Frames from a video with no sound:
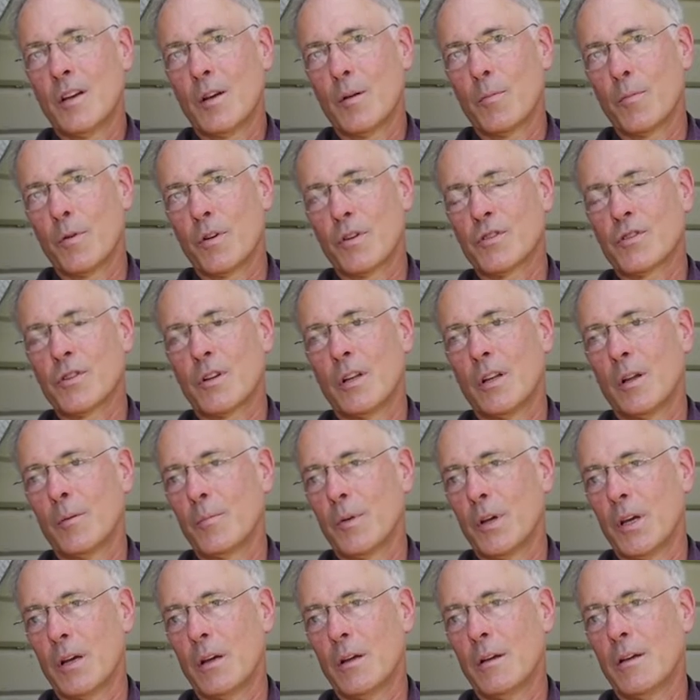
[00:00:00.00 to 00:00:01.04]
in British
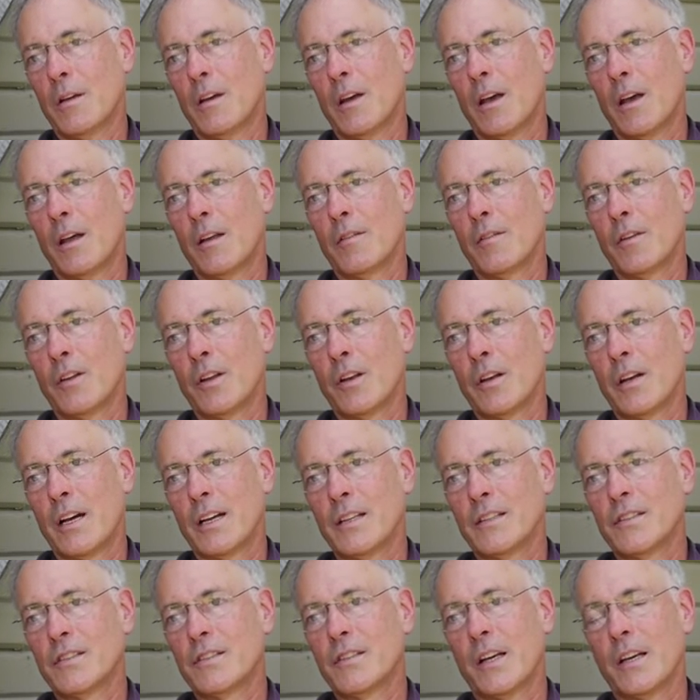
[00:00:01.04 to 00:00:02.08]
Columbia and the
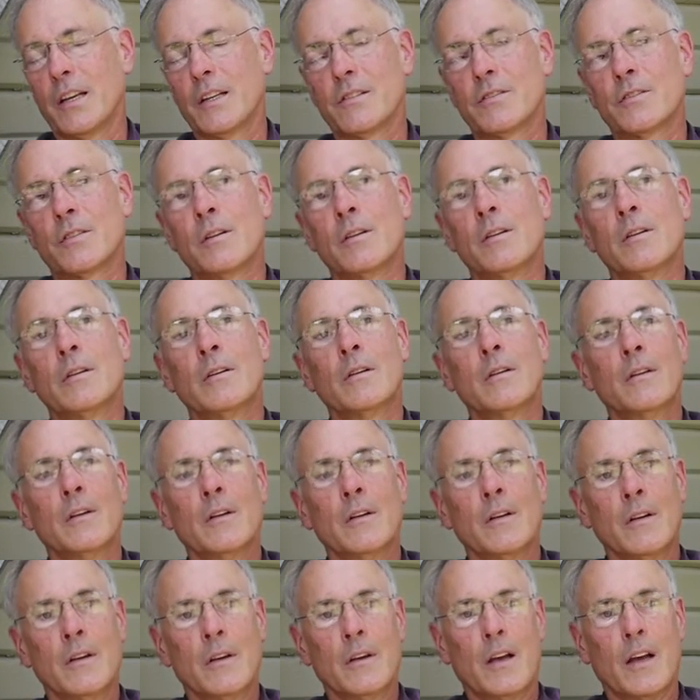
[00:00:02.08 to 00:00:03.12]
United States.
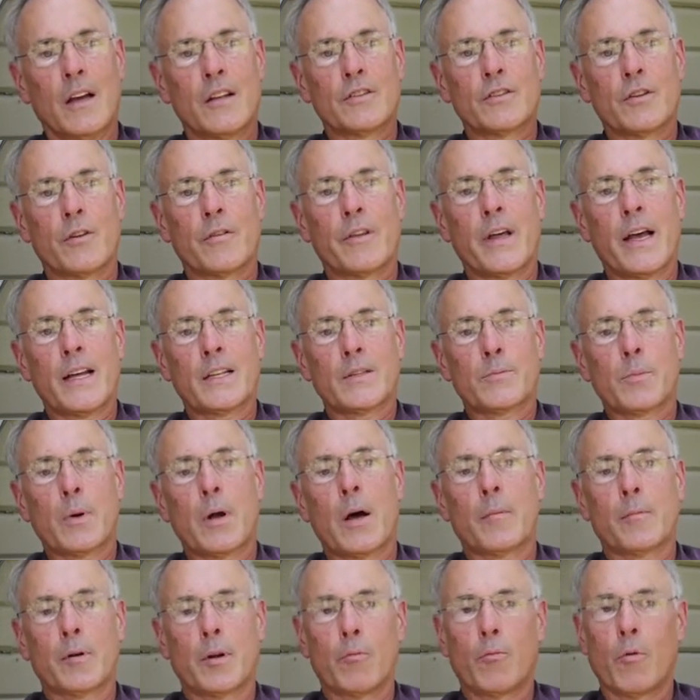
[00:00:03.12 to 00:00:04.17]
And so that's
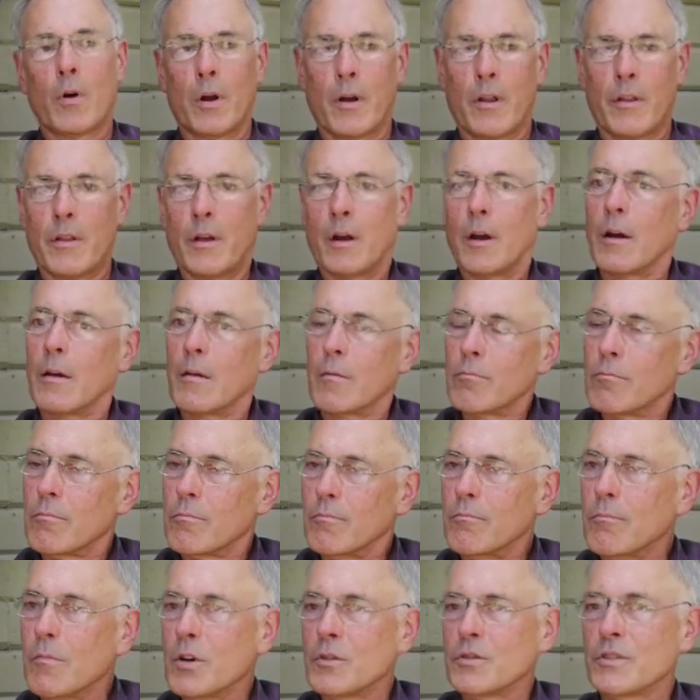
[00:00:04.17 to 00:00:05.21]
probably one of their
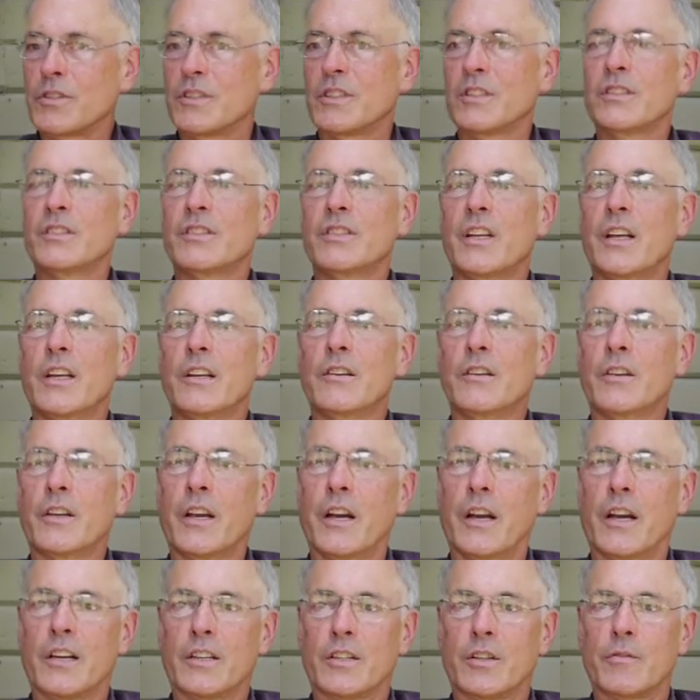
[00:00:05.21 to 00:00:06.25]
most distinct
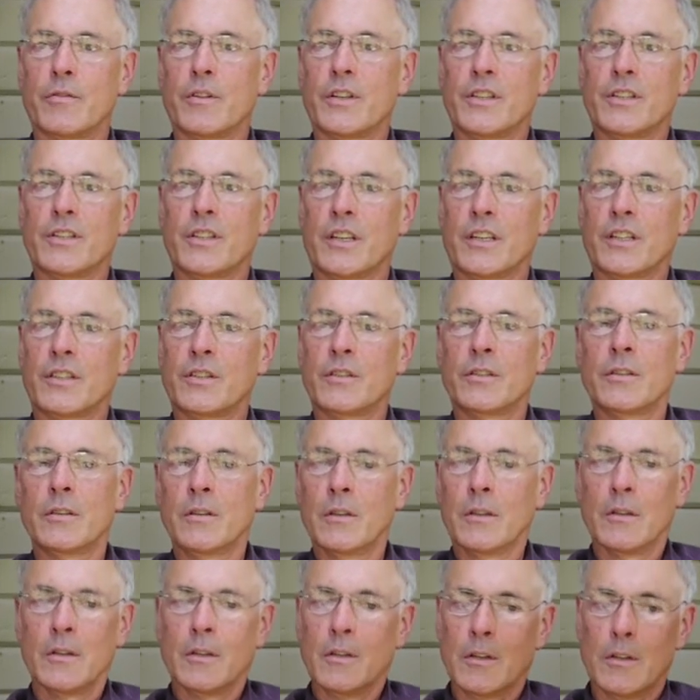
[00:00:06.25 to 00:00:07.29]
characteristics,
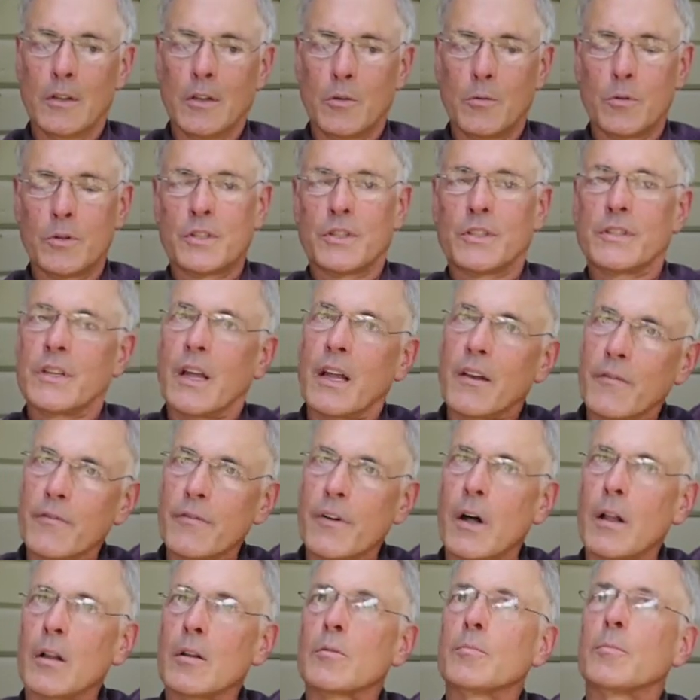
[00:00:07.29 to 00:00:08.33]
which is then
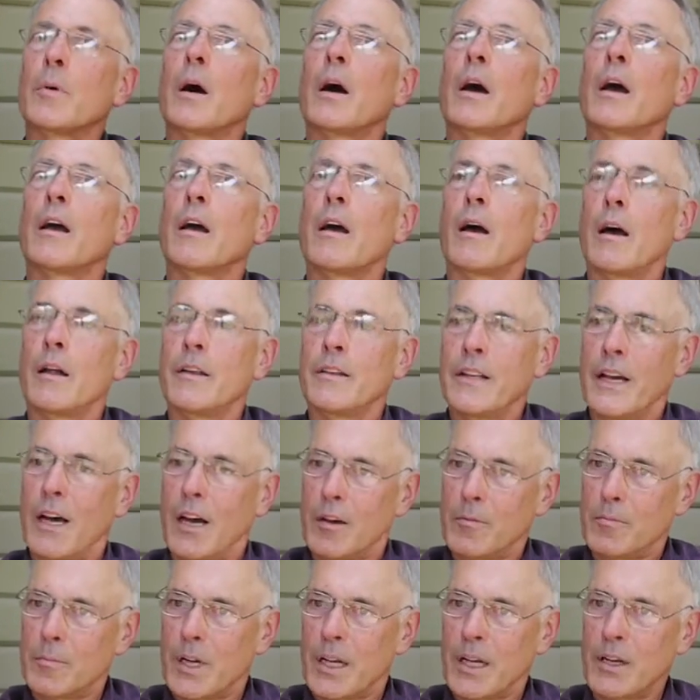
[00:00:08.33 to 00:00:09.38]
followed by a
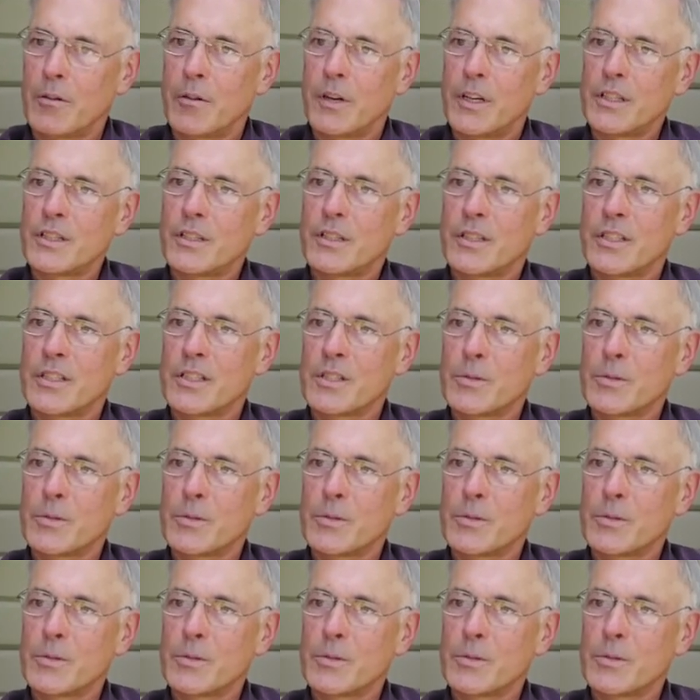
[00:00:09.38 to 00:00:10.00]
down migration in